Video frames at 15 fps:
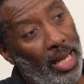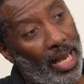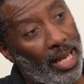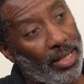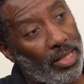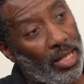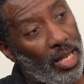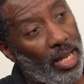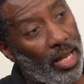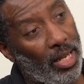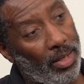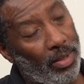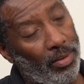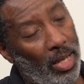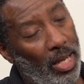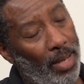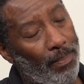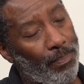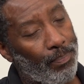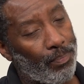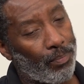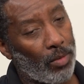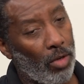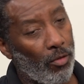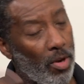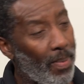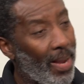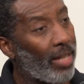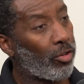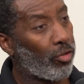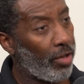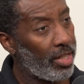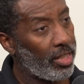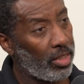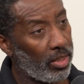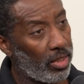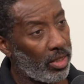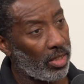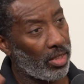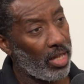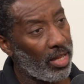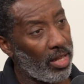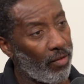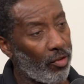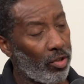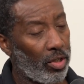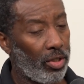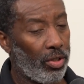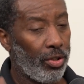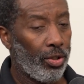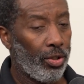had repatriated to South Africa.